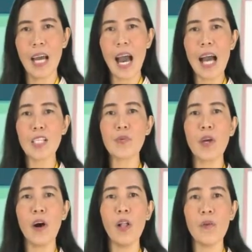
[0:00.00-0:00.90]
As we
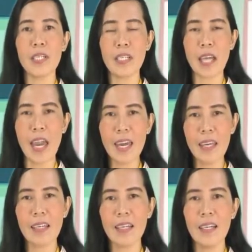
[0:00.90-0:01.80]
always say,
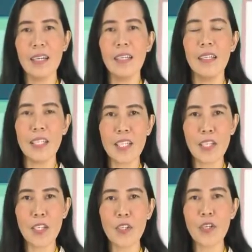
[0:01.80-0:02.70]

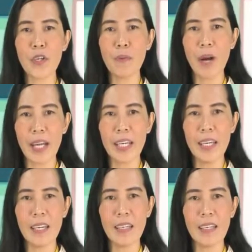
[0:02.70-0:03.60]
listen to your body,
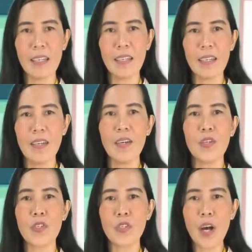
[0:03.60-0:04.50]

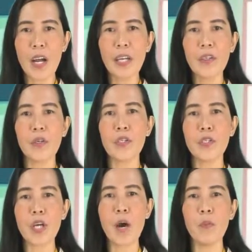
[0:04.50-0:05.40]
start or
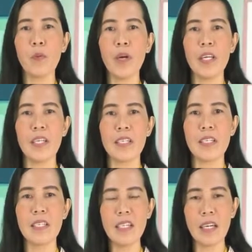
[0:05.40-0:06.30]
stop when it is
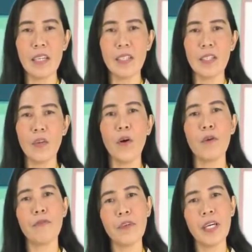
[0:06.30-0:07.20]
needed, or
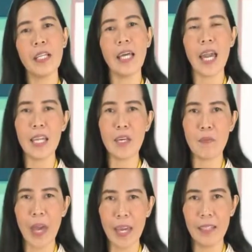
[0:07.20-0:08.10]
feel any
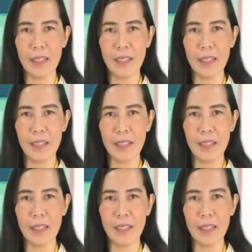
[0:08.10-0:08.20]
pain.